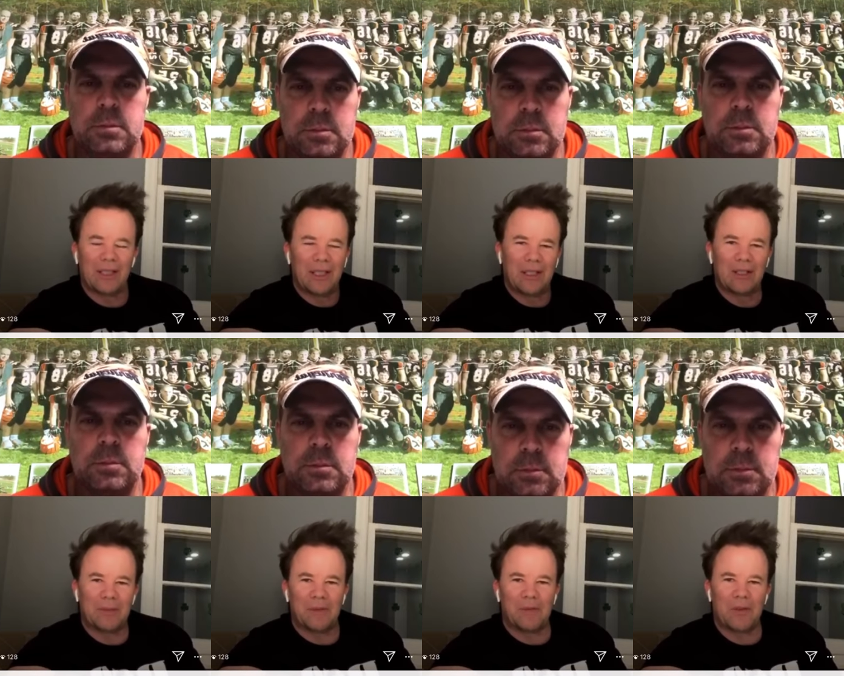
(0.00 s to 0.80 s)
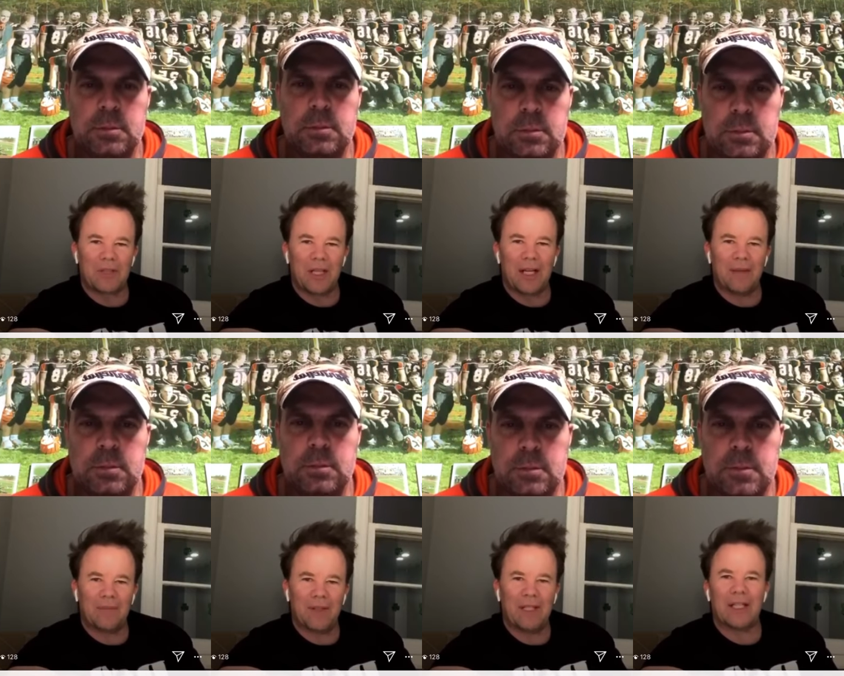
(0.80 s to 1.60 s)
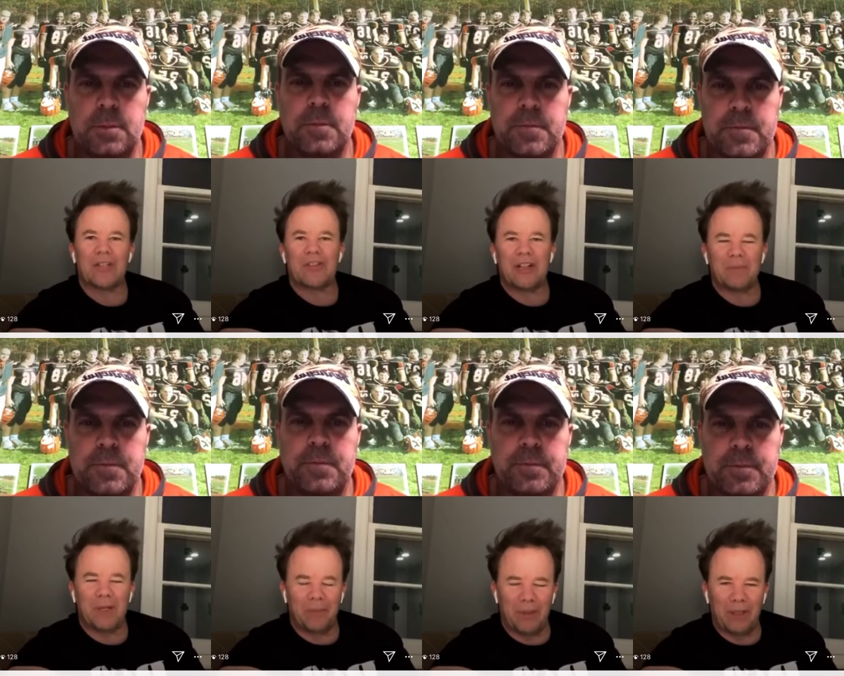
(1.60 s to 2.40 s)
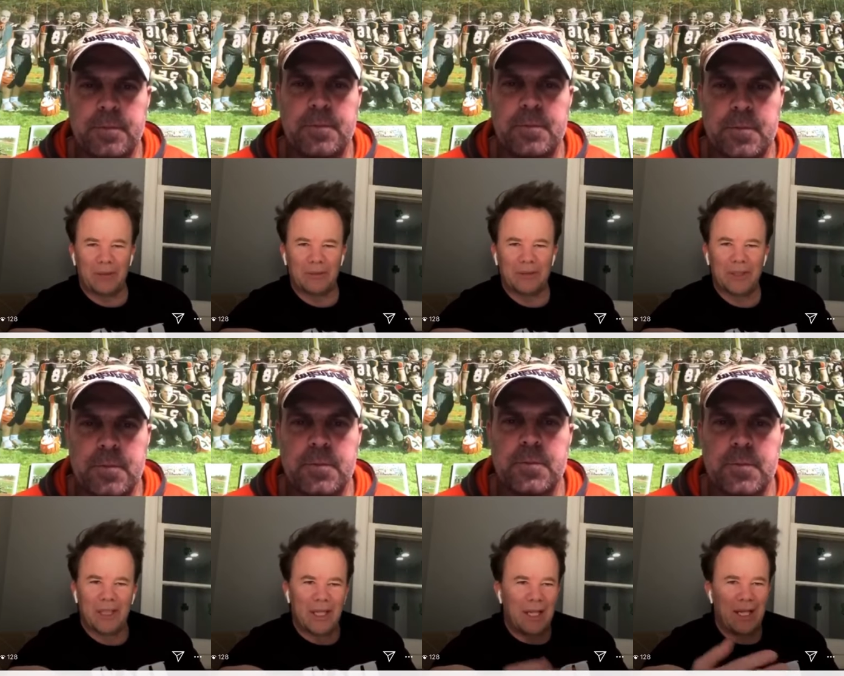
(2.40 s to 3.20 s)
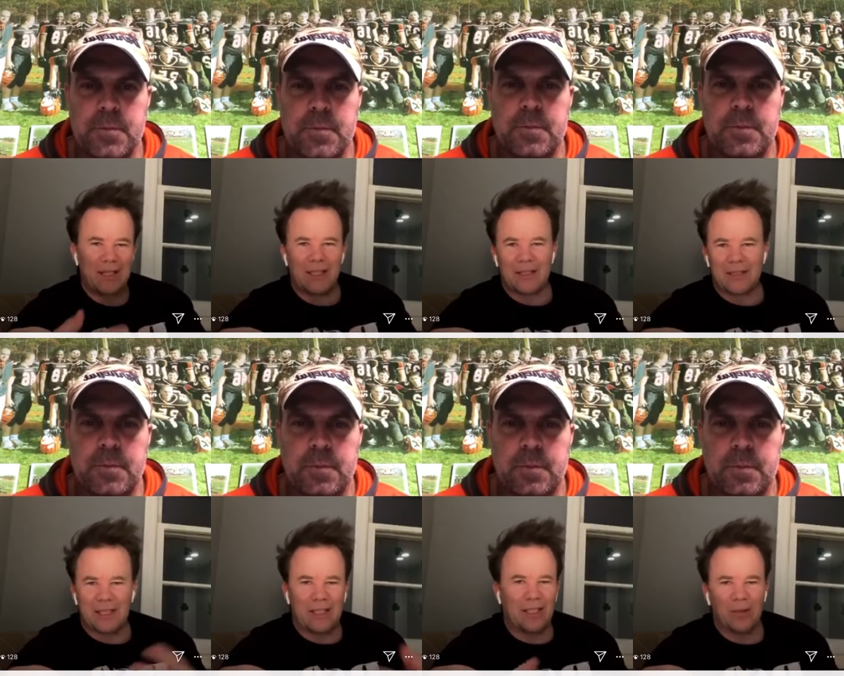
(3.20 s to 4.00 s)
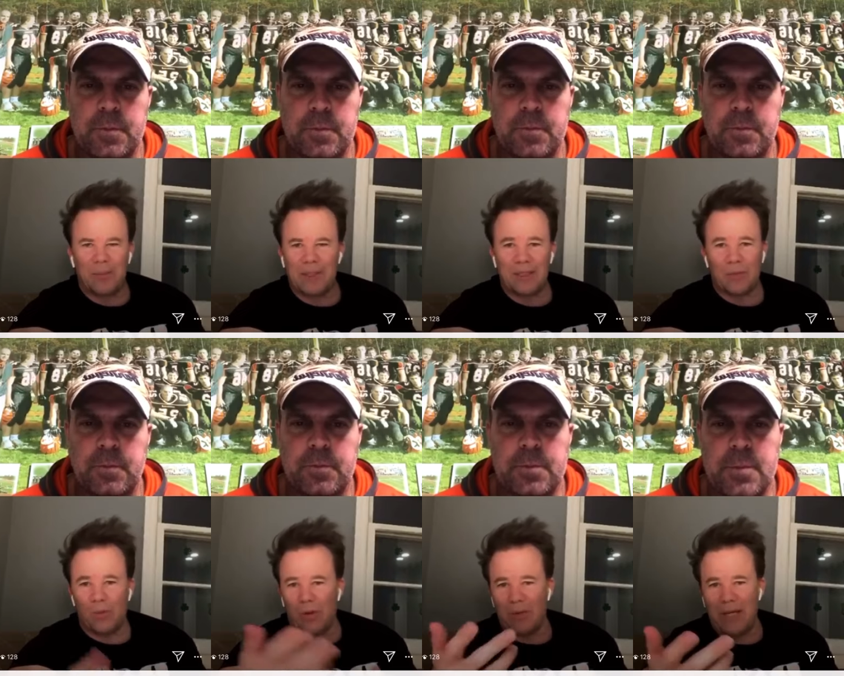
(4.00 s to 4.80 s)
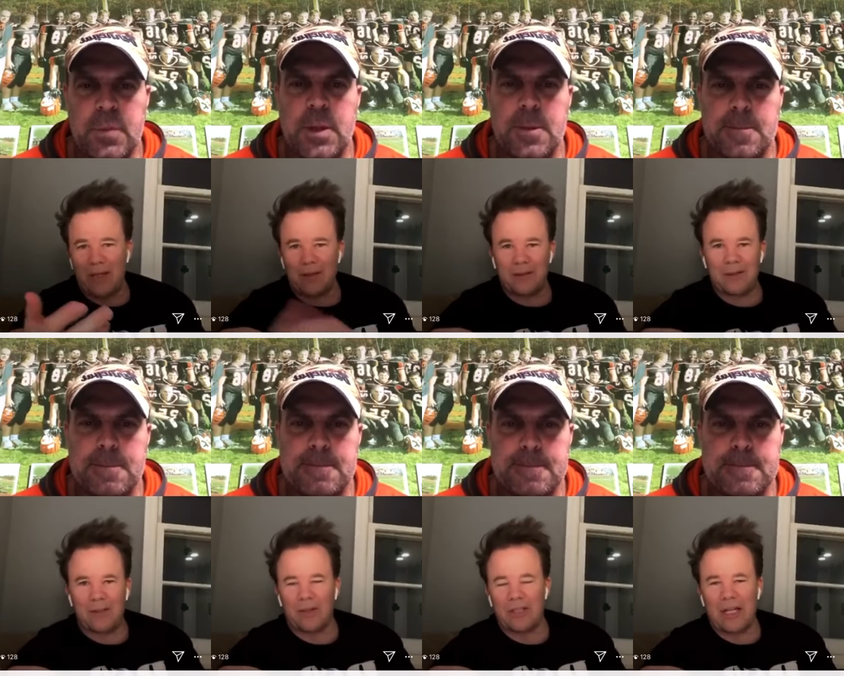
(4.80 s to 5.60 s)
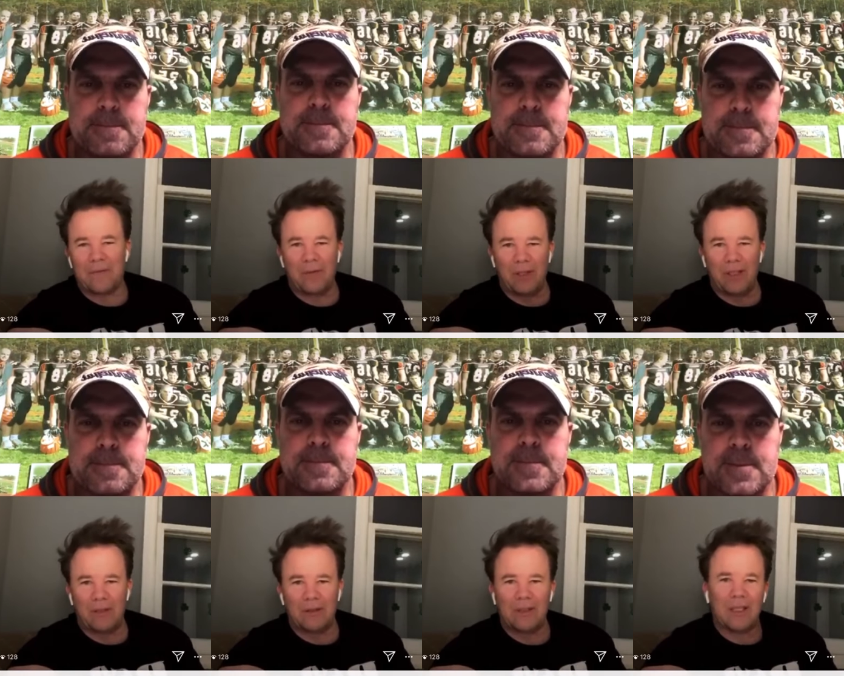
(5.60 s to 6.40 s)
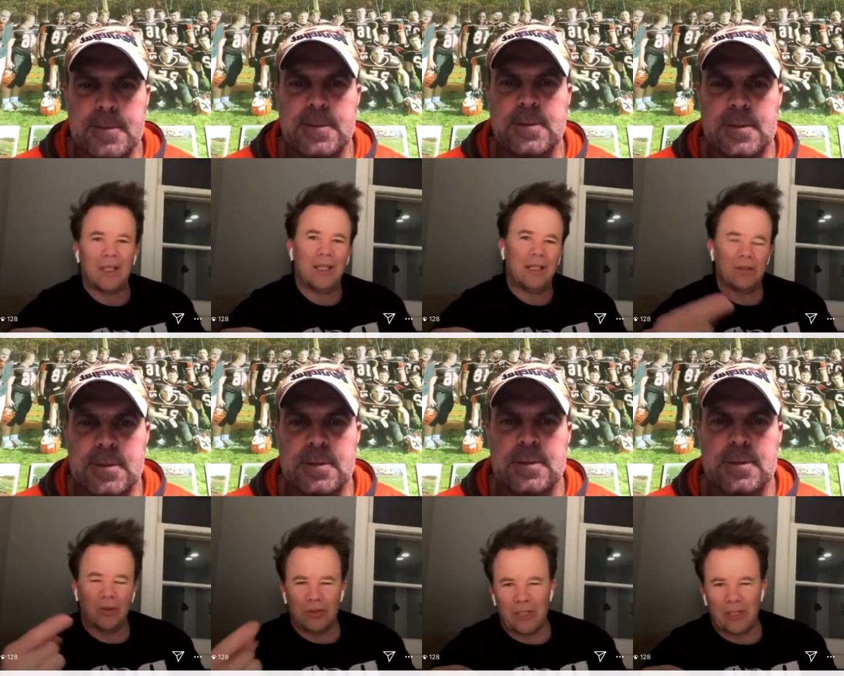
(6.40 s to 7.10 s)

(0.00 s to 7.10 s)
Speaker 1: He was my first guy, and he got drafted by the Bengals. And then it's like any other business, word of mouth. Did a good job for Neil. He told Shane